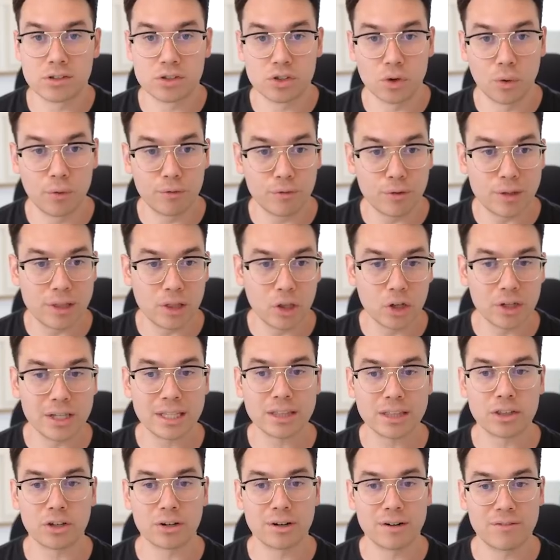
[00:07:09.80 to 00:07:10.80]
So if we look
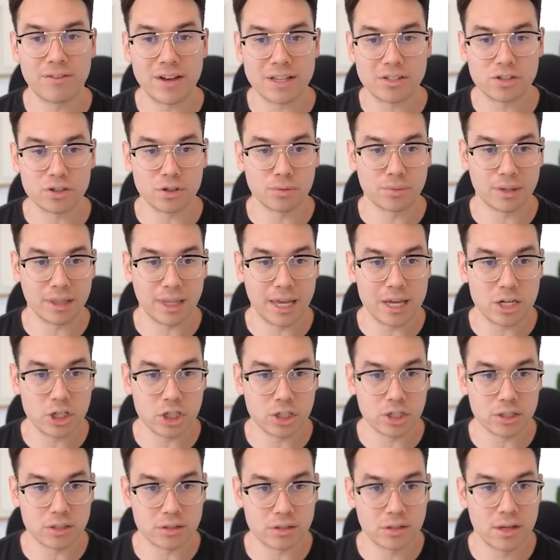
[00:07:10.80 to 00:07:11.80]
at their investor
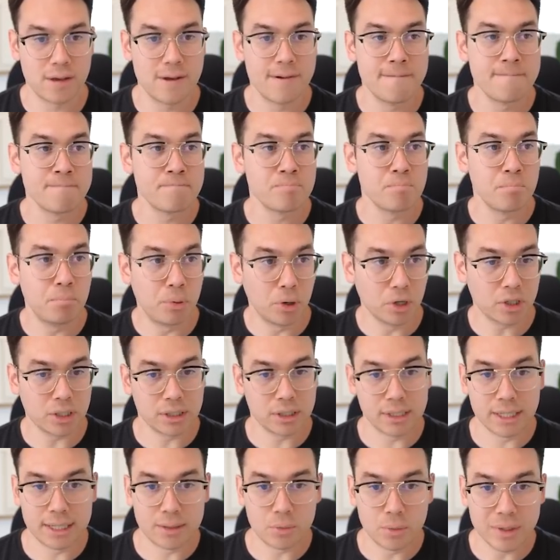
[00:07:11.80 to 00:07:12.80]
relations
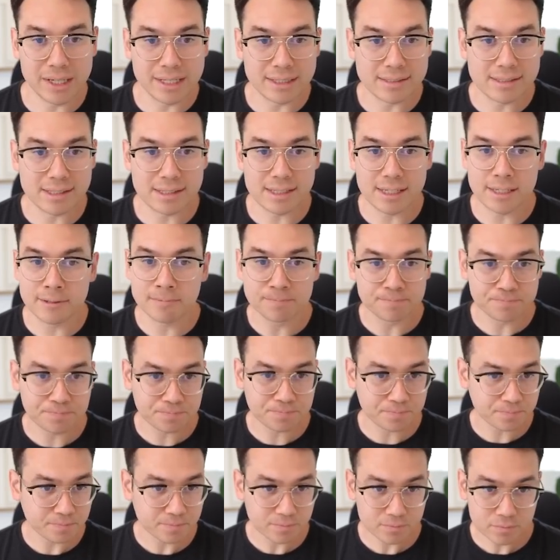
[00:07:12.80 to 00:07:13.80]
booklet, we could see
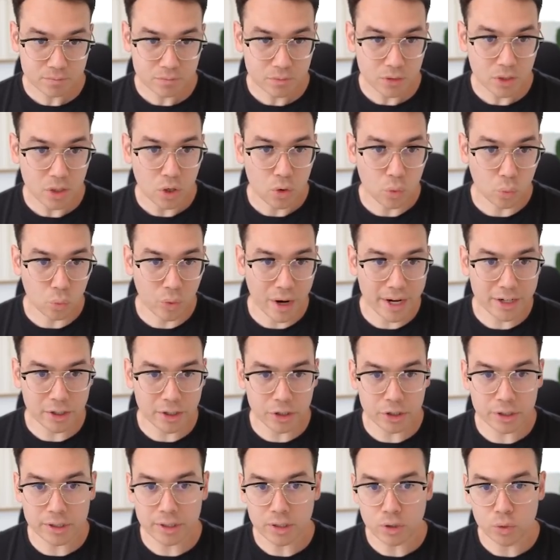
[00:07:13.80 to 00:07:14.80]

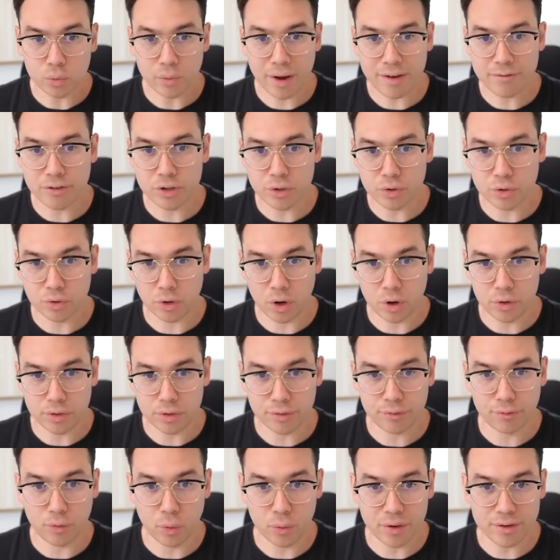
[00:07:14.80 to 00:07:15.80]
record revenue
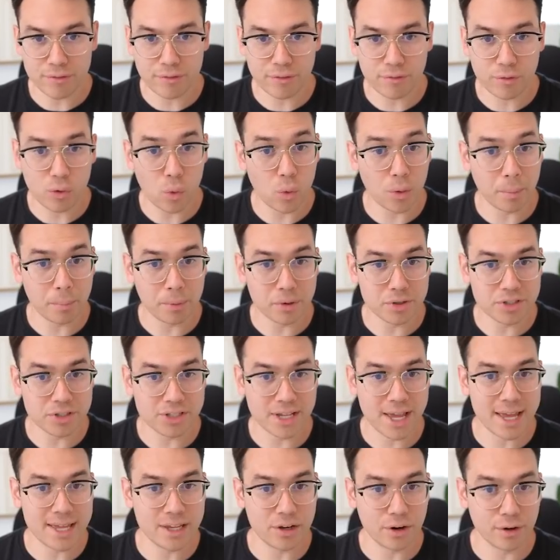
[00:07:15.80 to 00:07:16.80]
growth,
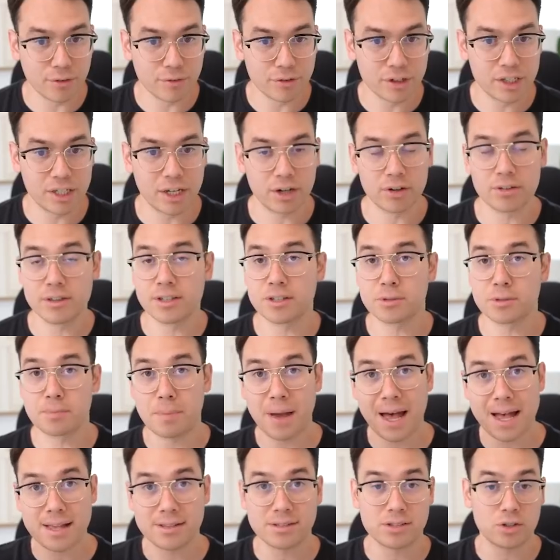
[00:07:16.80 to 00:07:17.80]
44% year over year this
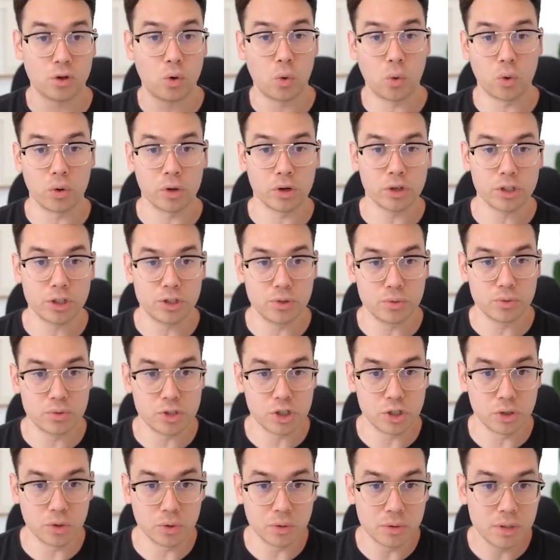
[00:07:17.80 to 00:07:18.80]
past quarter,
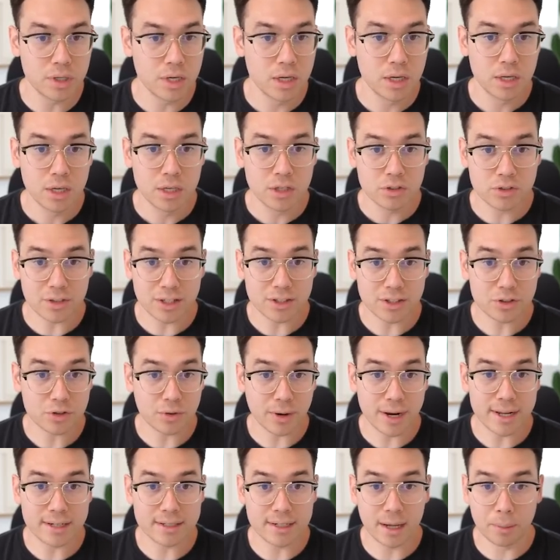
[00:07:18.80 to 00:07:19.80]
Q2. So that's
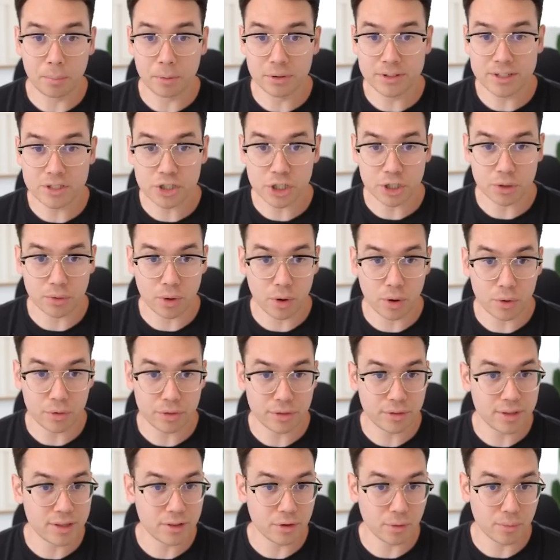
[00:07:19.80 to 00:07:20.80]
great, double-digit
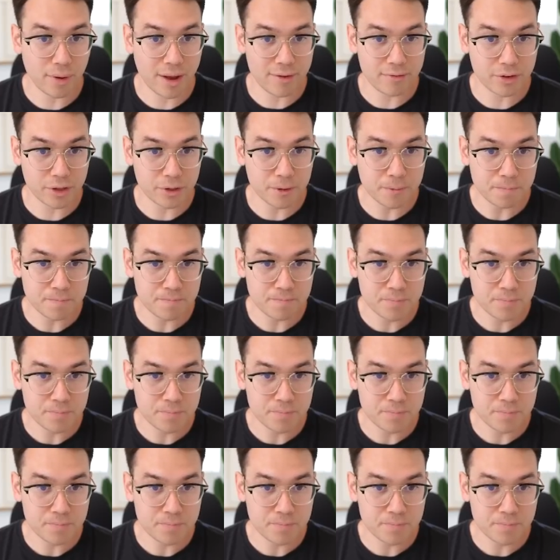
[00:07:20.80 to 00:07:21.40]
growth in their revenue.